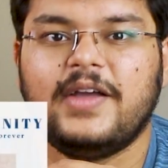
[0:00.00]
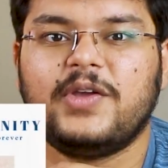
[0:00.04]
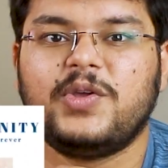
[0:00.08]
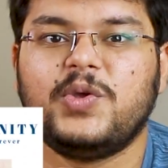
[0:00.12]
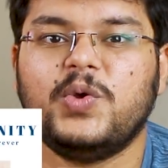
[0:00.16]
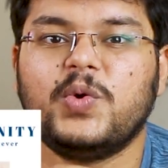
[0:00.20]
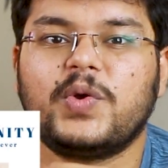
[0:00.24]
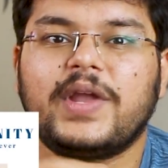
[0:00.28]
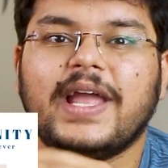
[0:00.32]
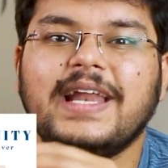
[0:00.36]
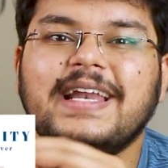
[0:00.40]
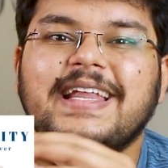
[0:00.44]

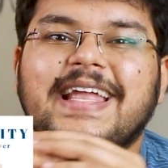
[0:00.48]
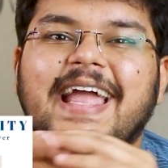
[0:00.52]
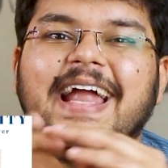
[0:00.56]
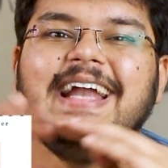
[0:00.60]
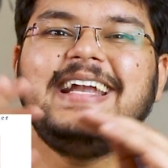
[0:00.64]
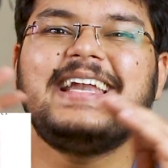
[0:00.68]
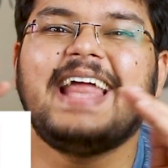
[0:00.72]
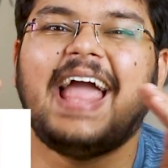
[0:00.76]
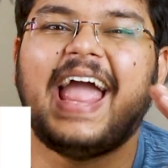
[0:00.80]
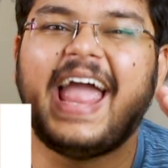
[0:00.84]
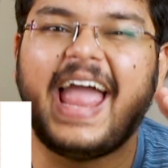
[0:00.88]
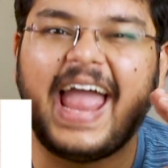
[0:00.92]
you can
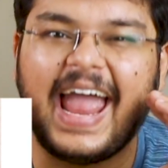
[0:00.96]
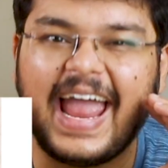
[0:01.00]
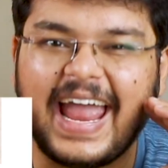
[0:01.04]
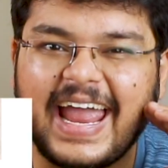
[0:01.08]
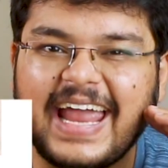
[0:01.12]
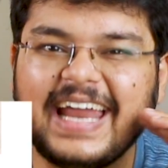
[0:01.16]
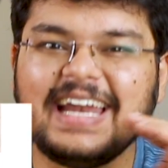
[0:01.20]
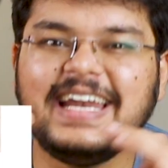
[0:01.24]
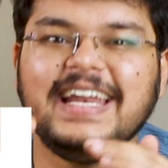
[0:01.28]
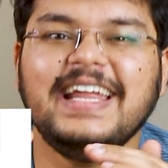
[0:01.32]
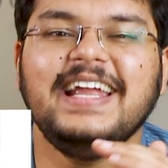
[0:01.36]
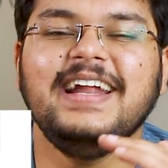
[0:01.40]
get
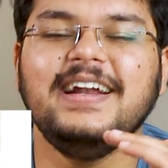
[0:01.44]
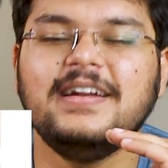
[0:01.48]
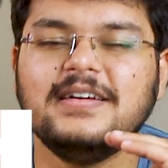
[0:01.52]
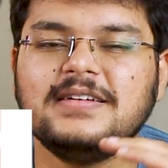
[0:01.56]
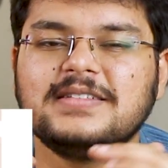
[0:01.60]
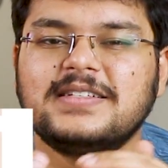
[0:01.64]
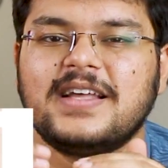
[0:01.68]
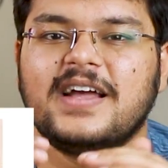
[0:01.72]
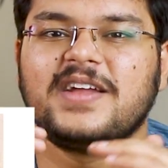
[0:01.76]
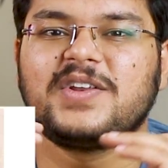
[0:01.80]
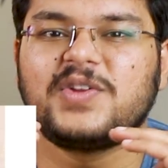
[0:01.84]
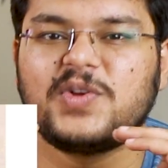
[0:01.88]
any
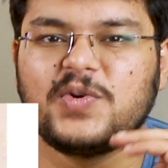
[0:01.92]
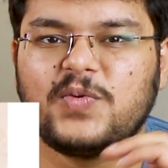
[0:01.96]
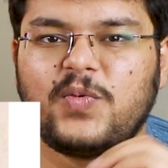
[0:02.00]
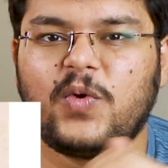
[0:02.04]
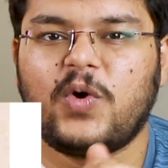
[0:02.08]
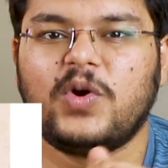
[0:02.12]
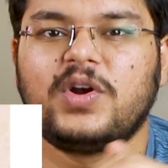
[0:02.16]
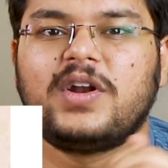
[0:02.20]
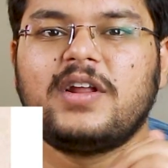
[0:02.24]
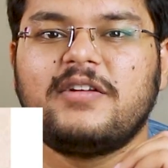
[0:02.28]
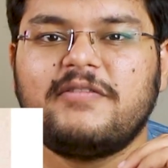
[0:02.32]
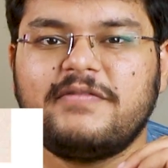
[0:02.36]
design you
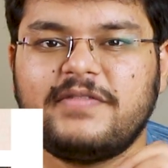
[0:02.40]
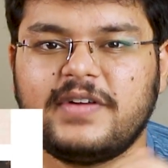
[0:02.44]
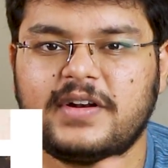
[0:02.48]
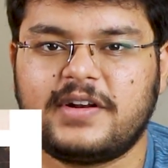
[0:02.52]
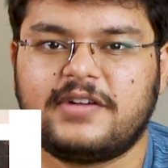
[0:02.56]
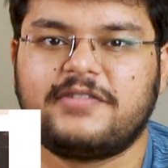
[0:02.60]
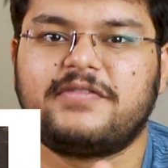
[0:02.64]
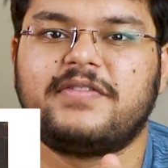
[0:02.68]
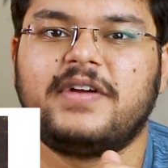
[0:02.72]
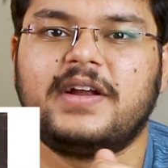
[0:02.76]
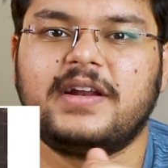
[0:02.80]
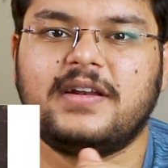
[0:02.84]
want in
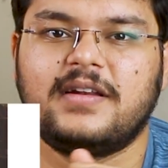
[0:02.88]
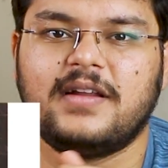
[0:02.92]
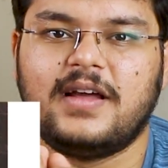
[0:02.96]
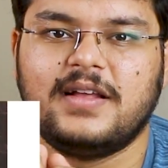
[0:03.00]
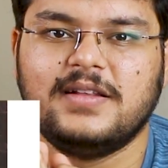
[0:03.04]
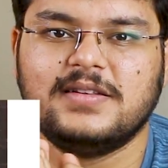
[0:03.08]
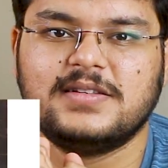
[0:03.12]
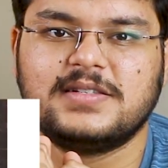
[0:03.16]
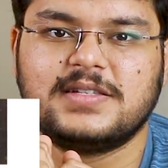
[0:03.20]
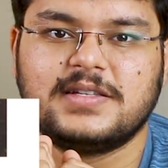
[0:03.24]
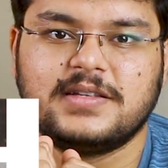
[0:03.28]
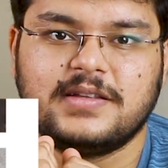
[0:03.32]
vitrified
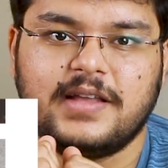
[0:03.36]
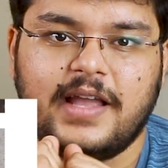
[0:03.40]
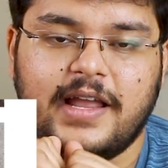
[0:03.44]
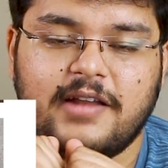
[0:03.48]
tiles.